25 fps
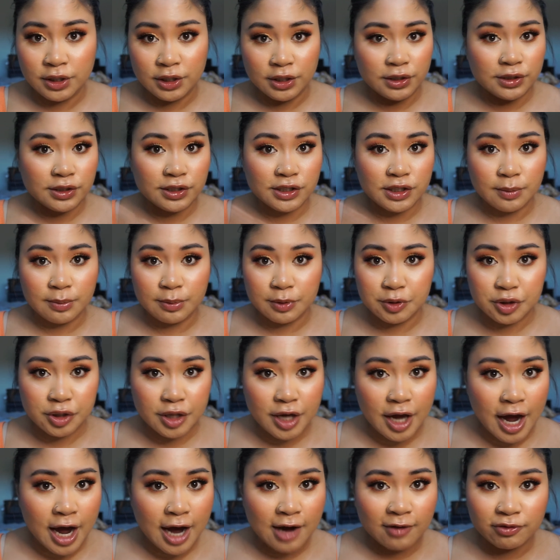It's typically
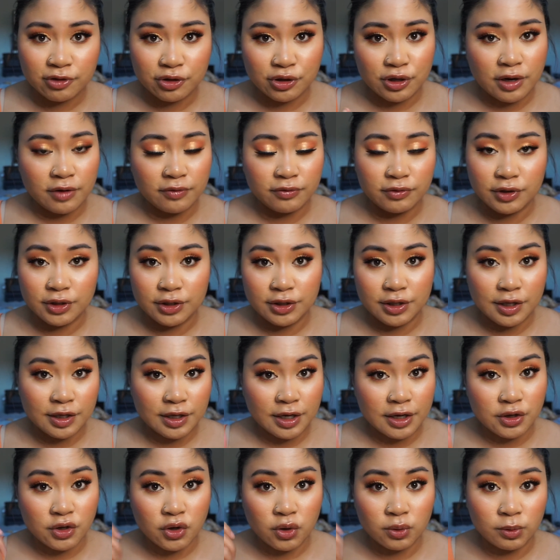after everything
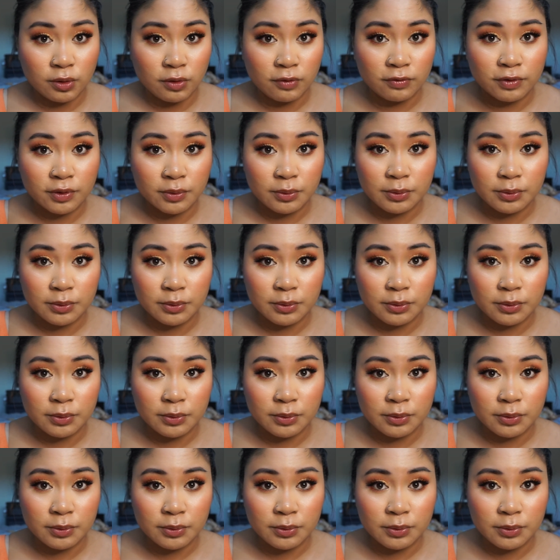I go over